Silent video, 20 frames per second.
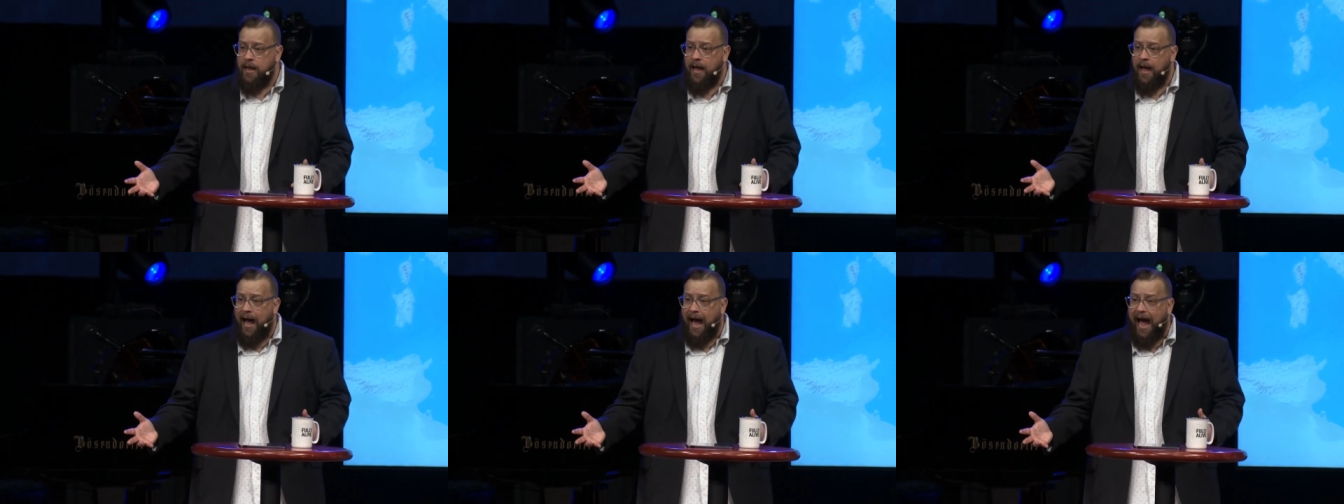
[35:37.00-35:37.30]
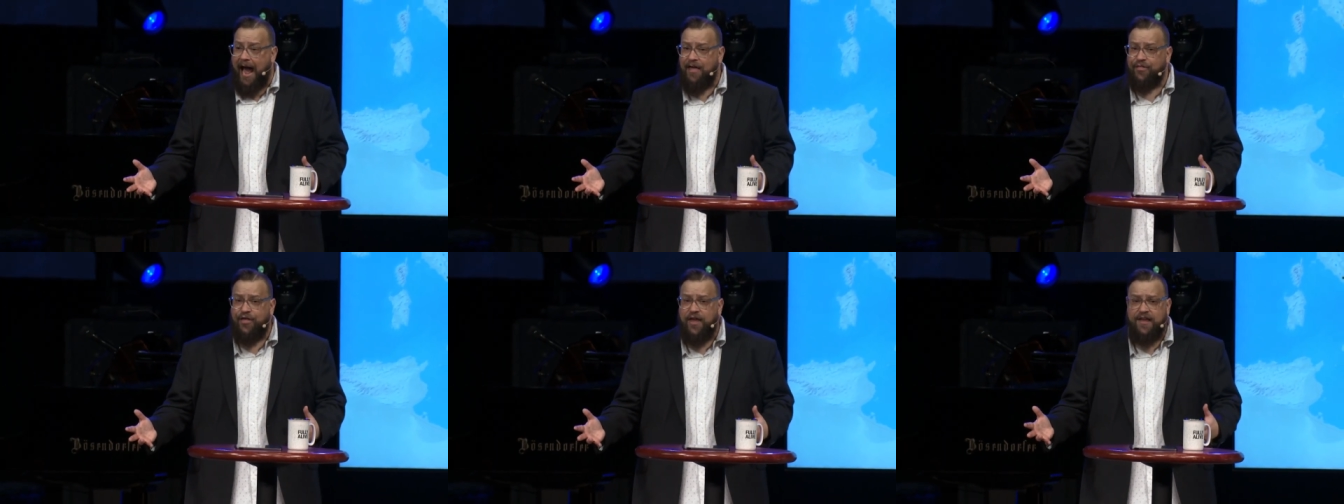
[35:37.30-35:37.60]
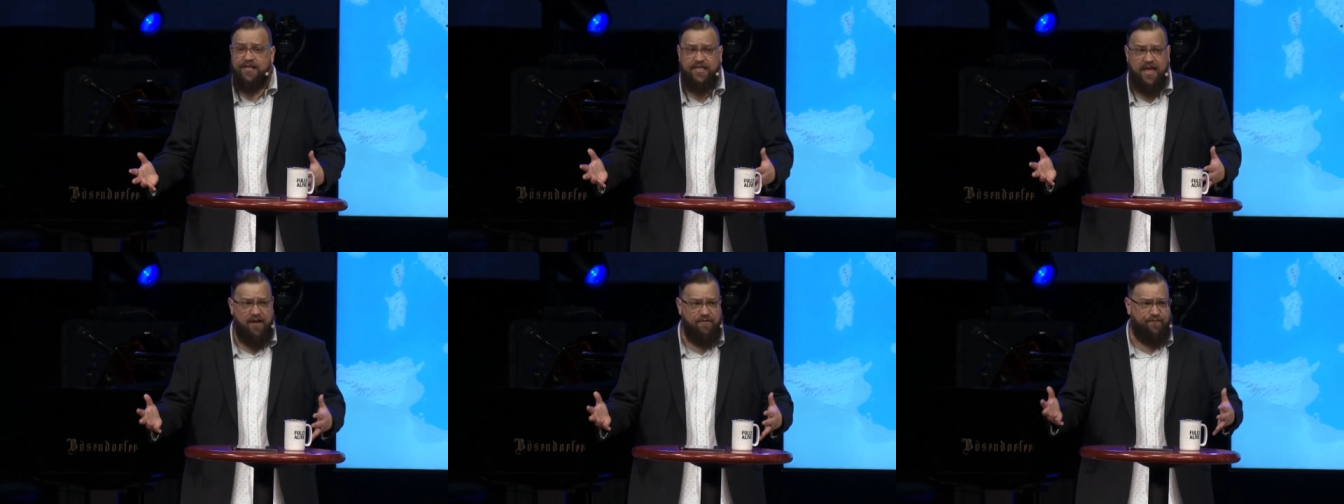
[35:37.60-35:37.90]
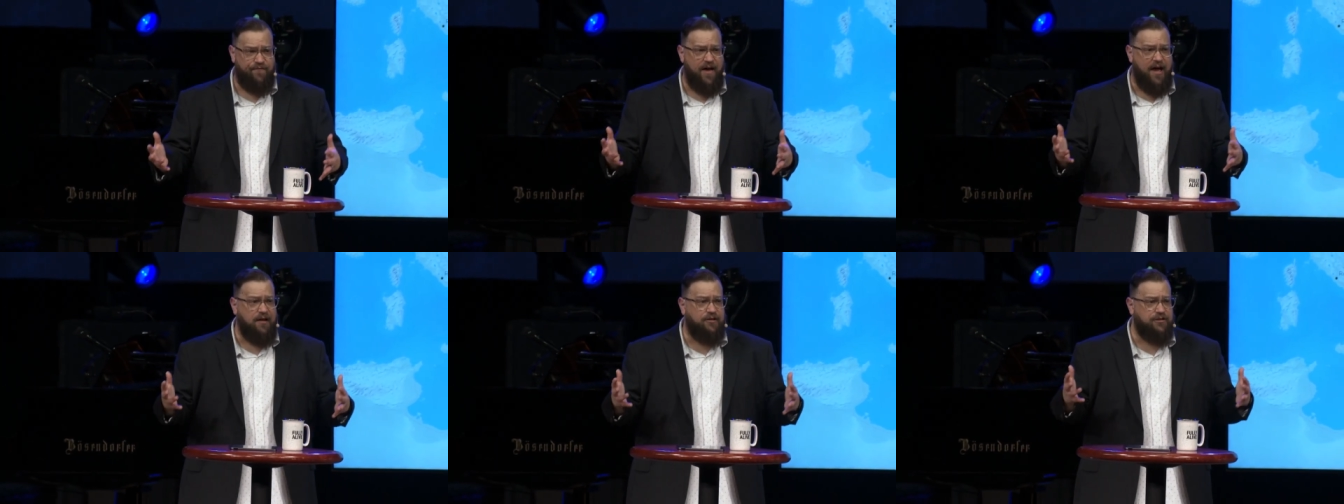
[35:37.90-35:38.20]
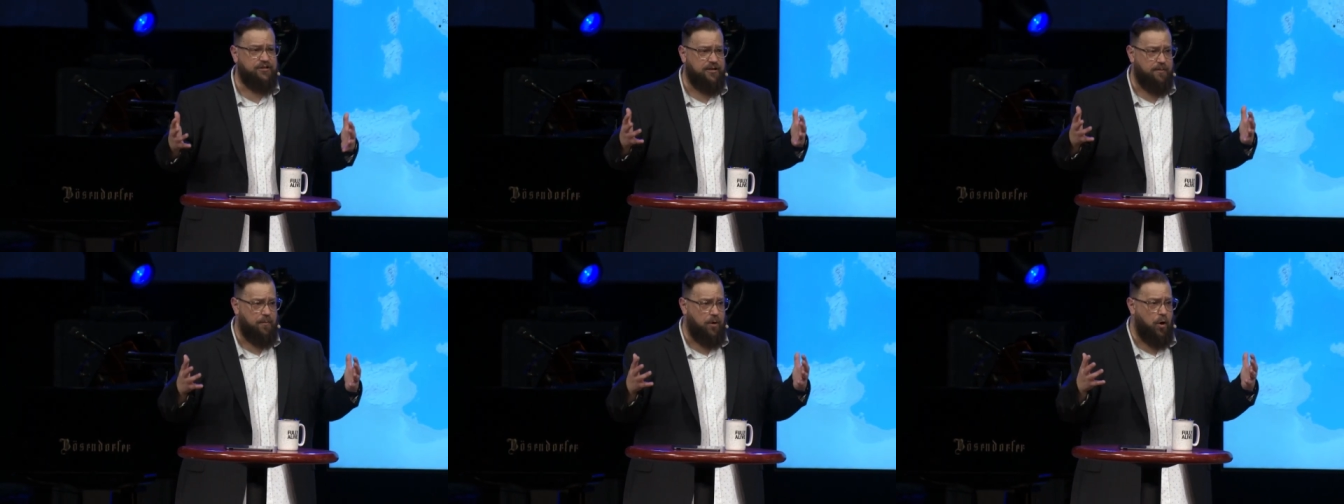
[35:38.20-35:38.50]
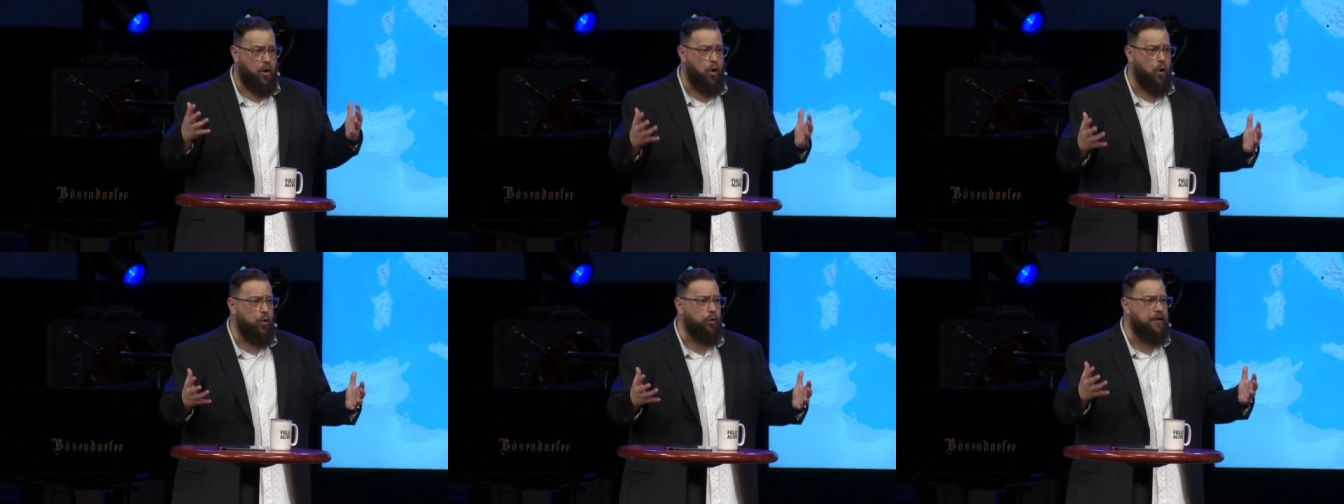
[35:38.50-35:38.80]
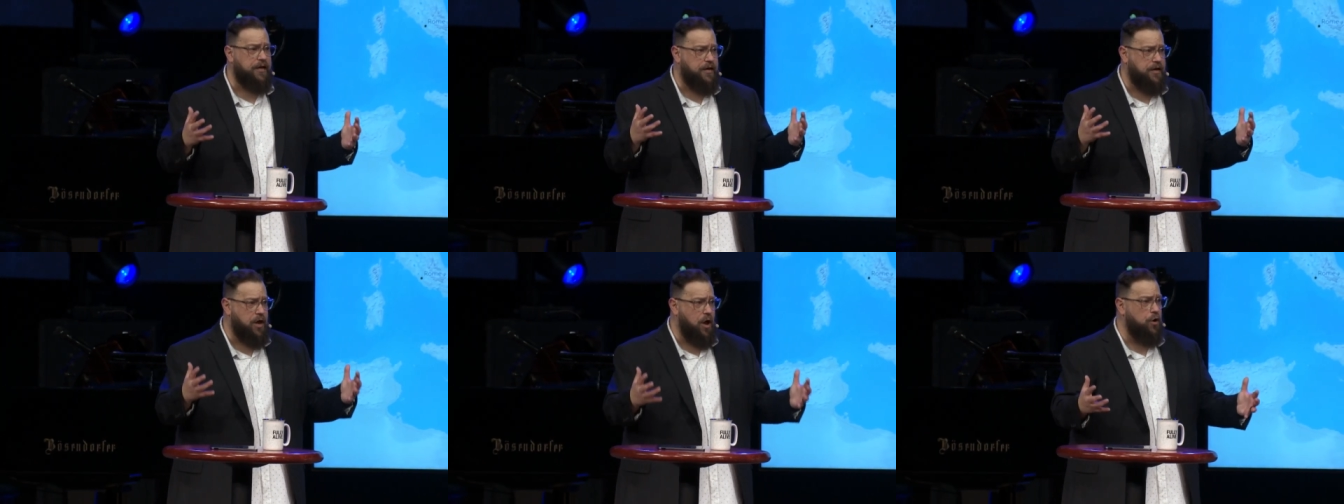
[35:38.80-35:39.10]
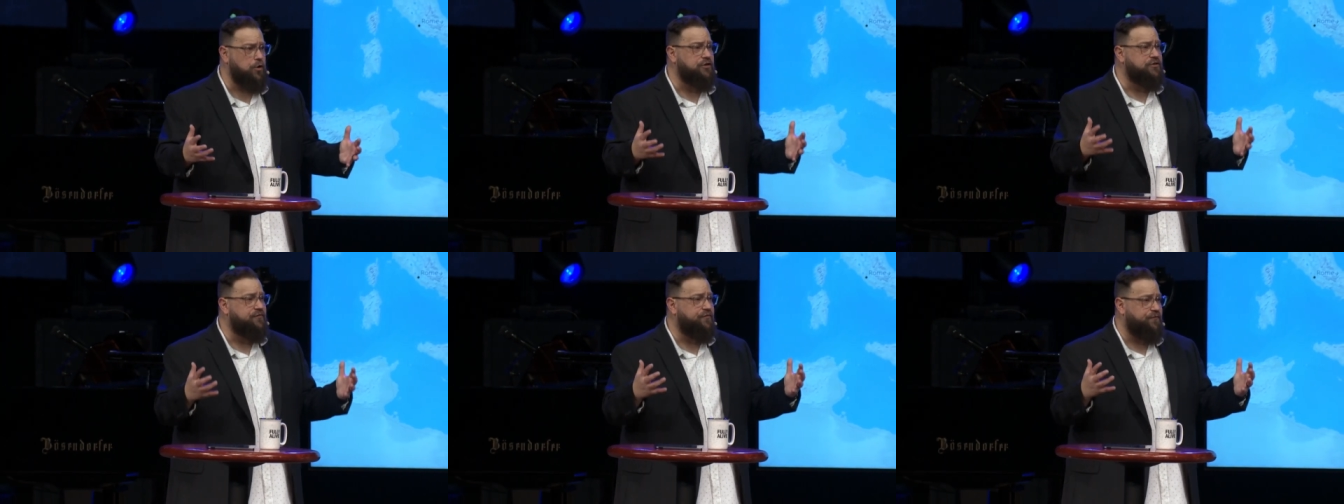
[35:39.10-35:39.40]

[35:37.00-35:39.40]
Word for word: I think they found some Holy Ghost